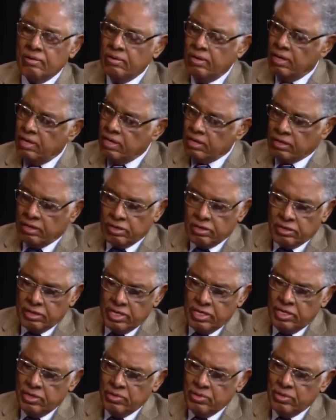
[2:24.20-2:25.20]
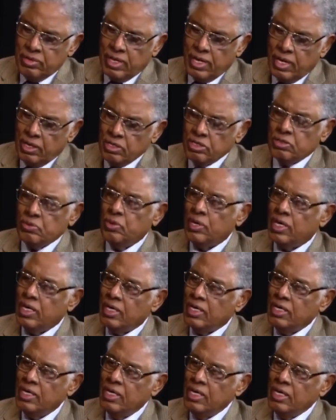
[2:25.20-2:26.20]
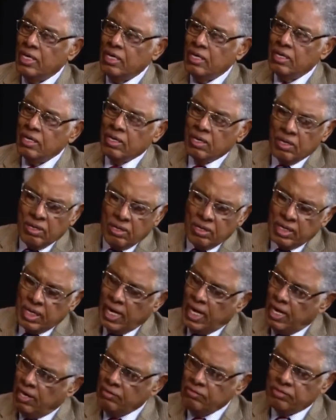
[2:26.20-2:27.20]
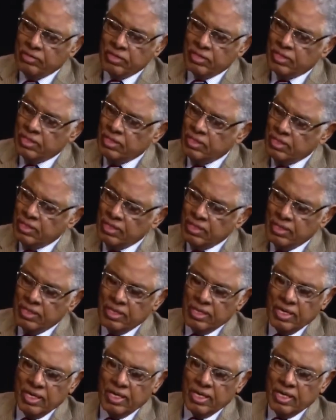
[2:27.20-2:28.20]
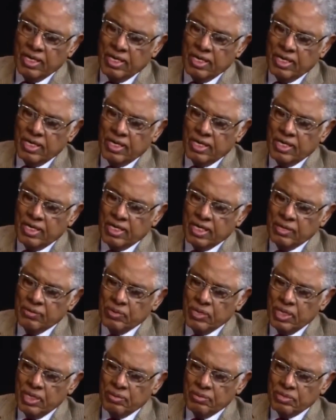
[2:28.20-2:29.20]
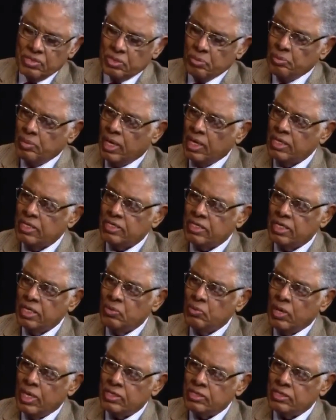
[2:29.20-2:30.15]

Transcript: and, and it continued elsewhere long after uh, it, it was abolished in the